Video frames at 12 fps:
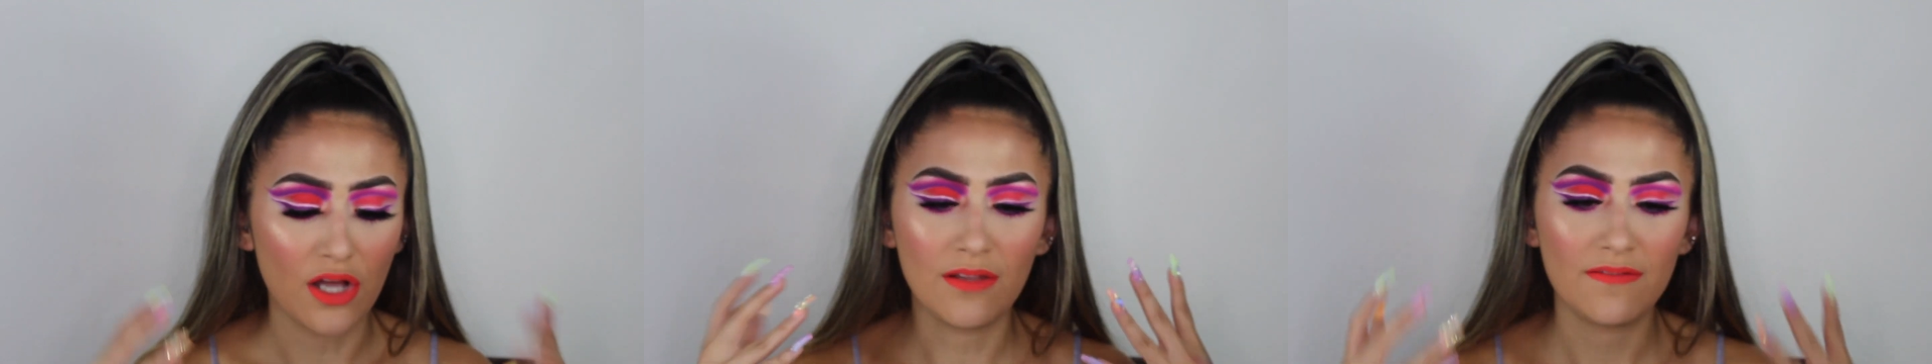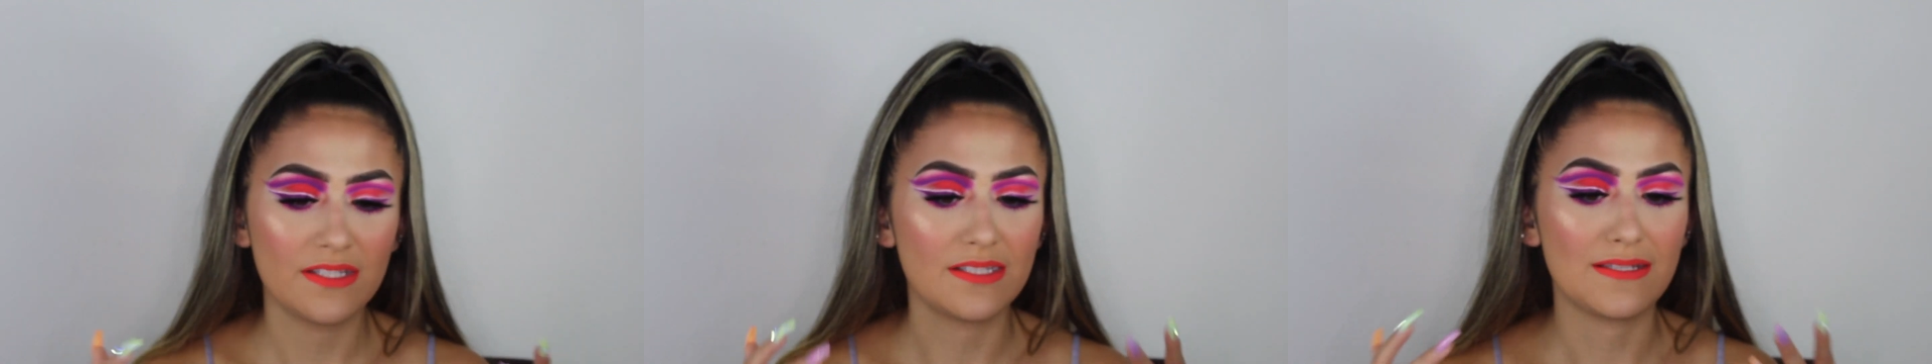all
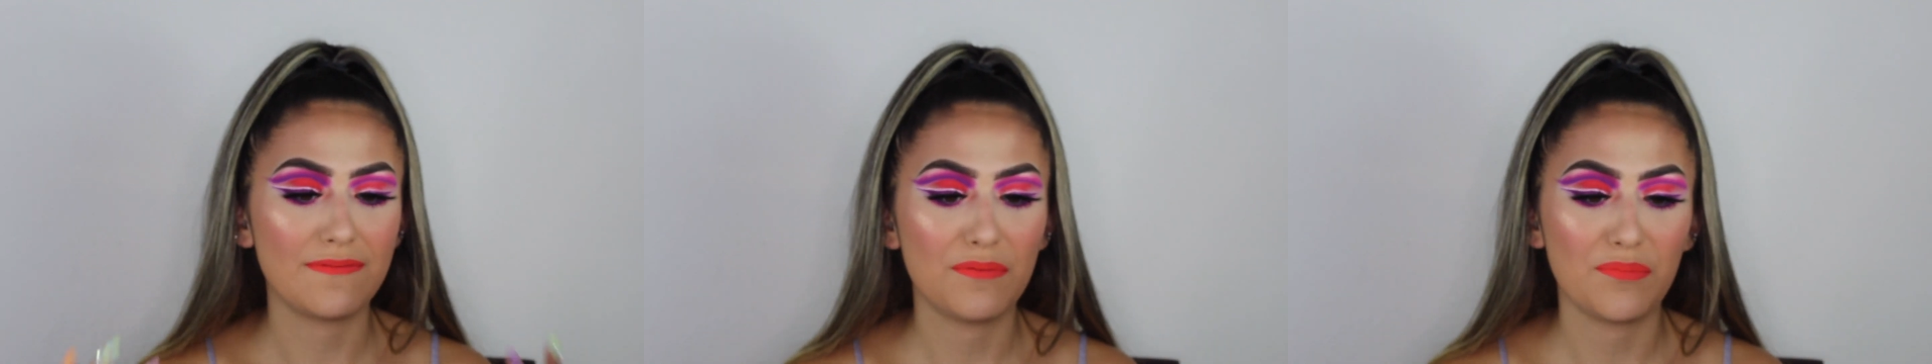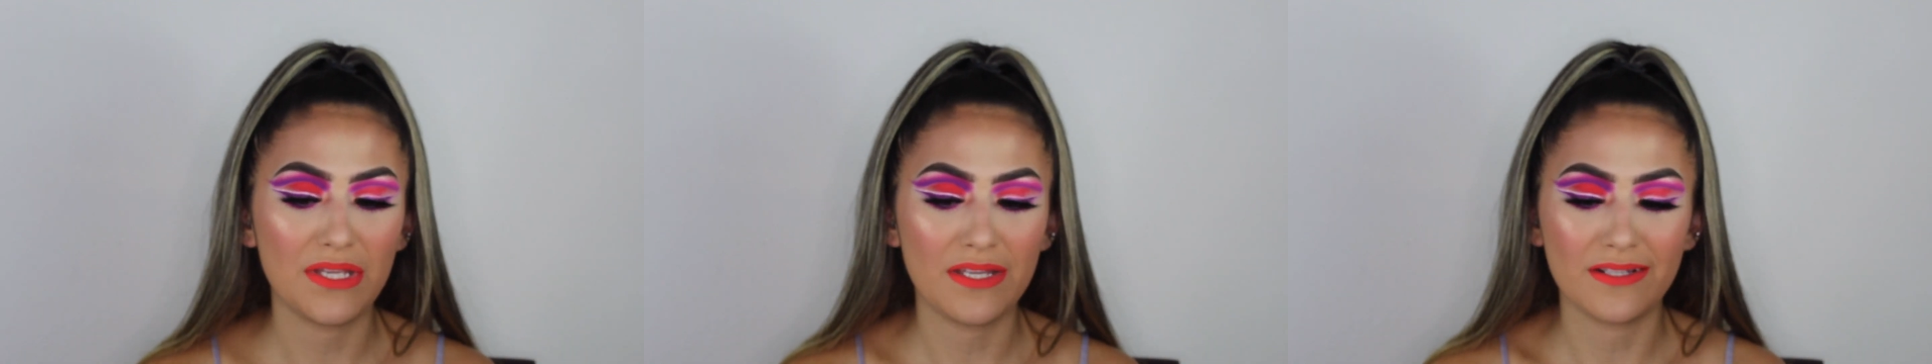of this is
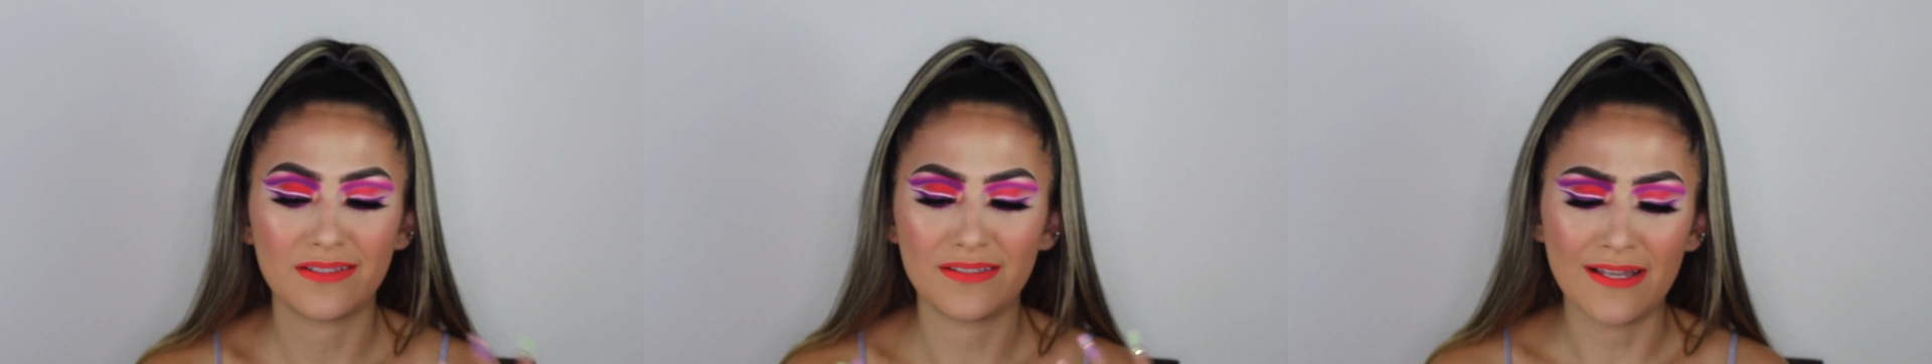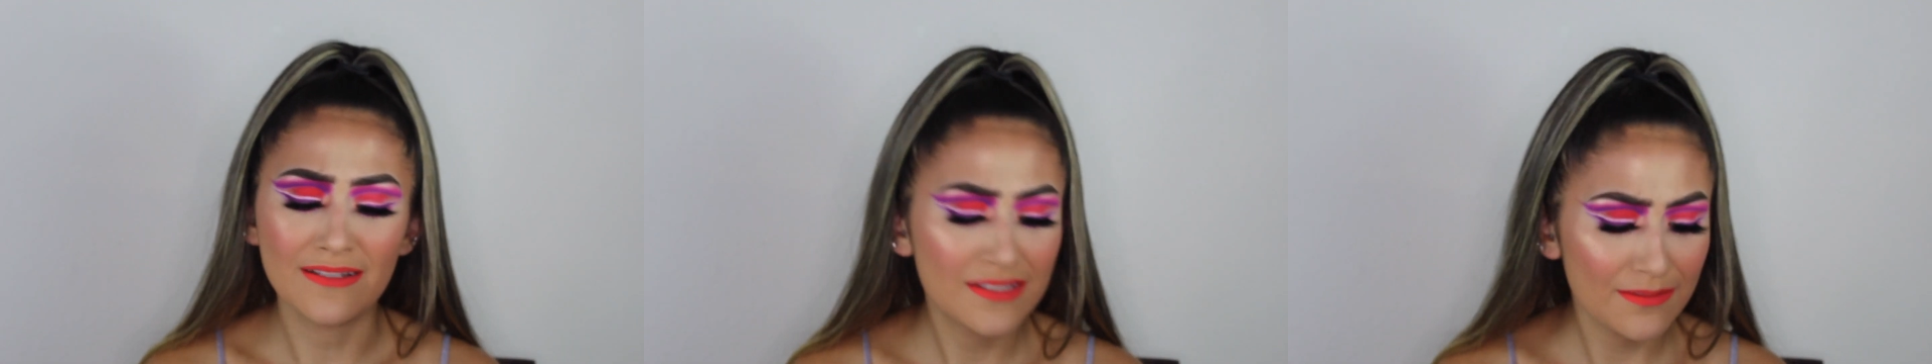even being
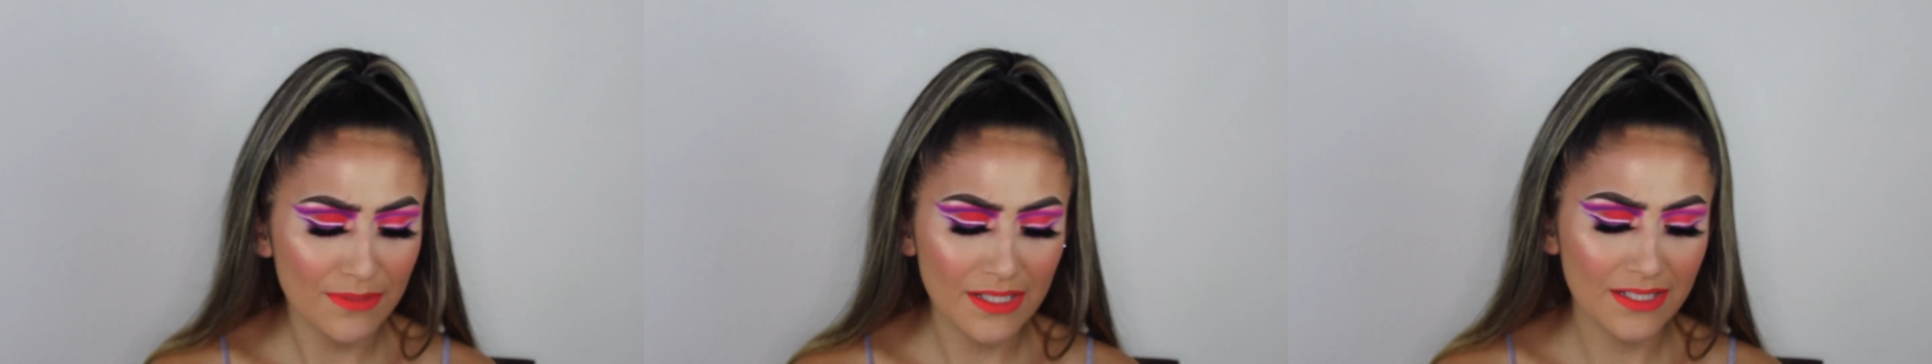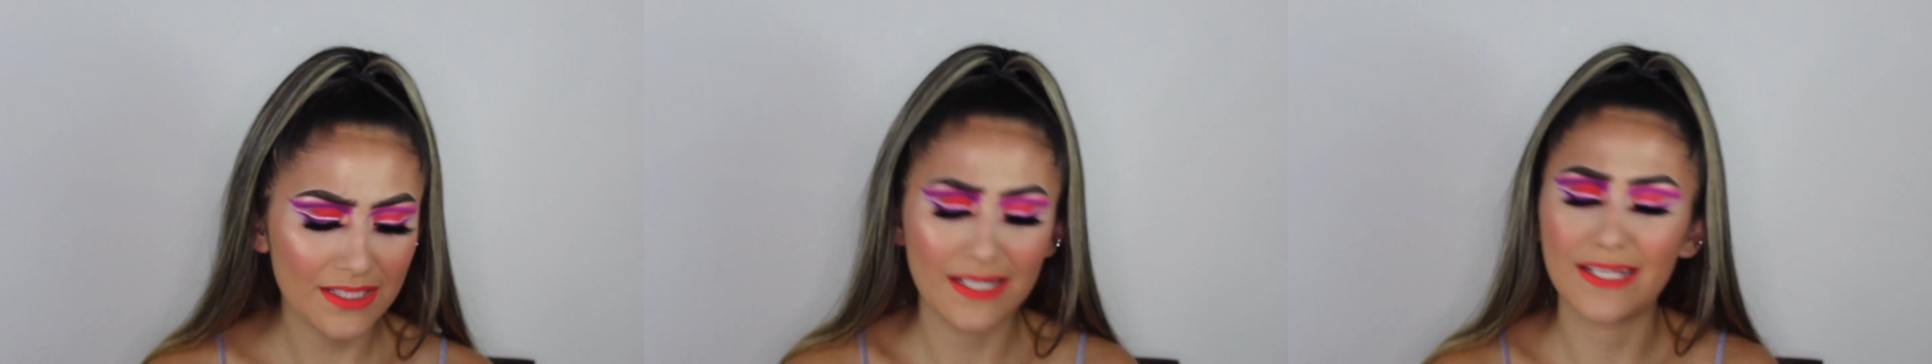sent to
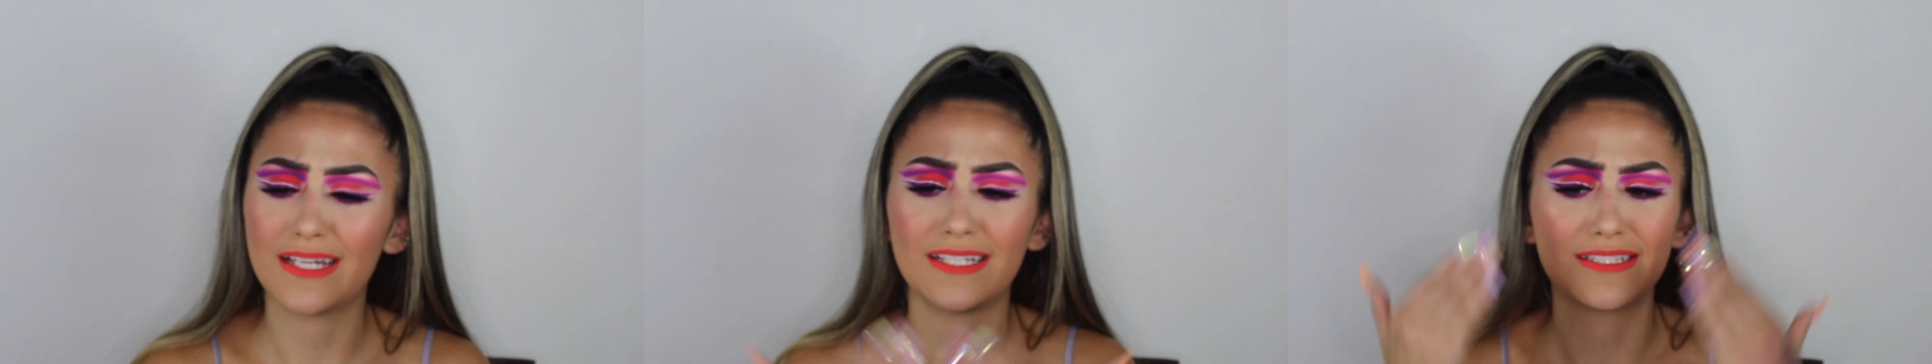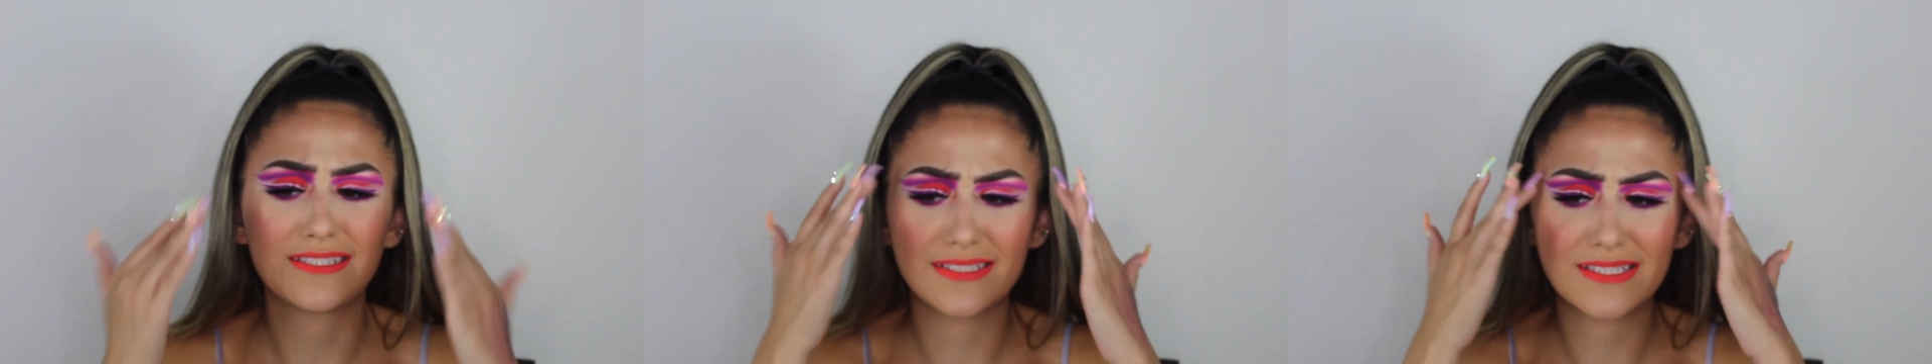me. Like,
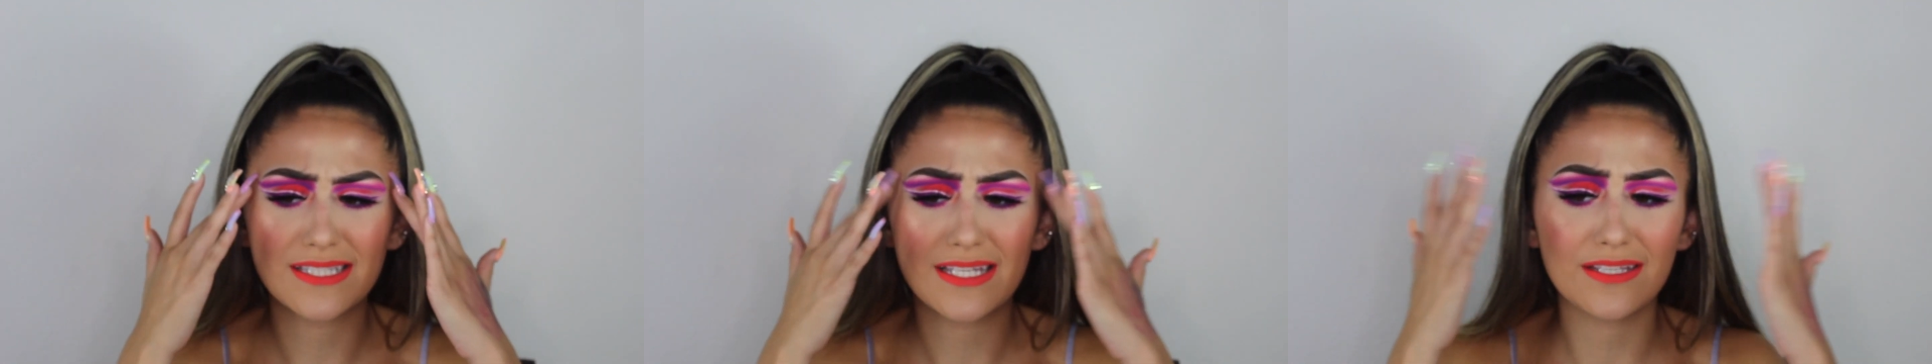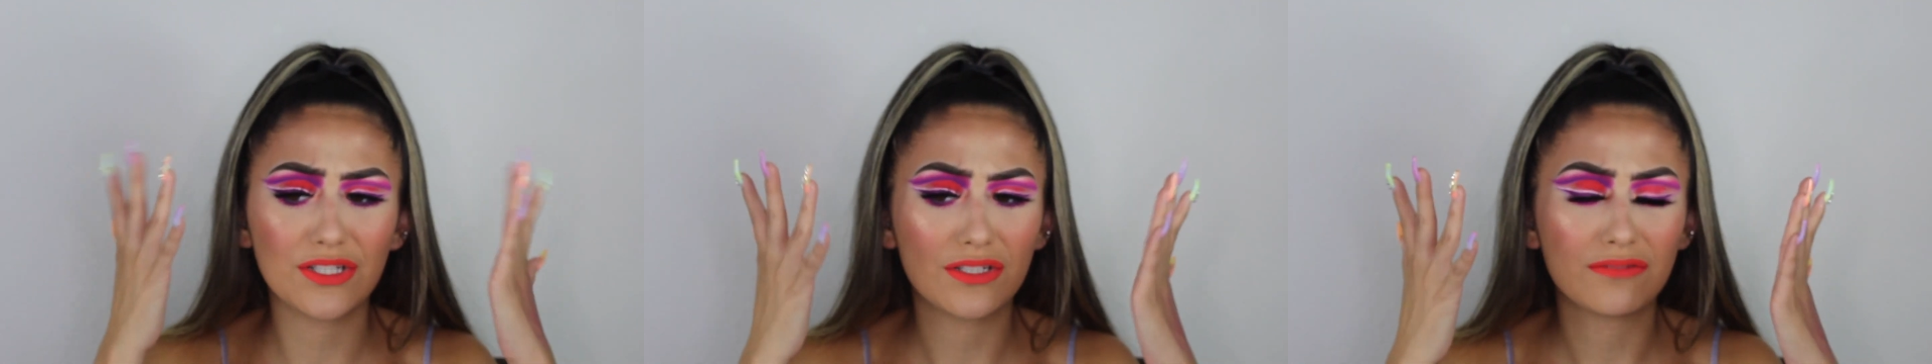it's just
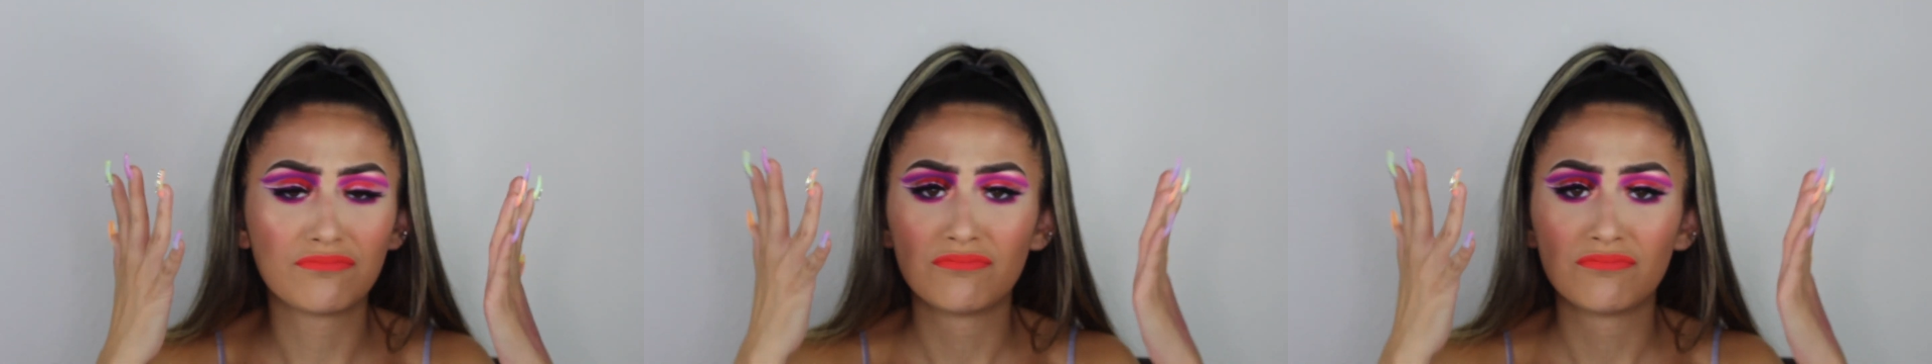like,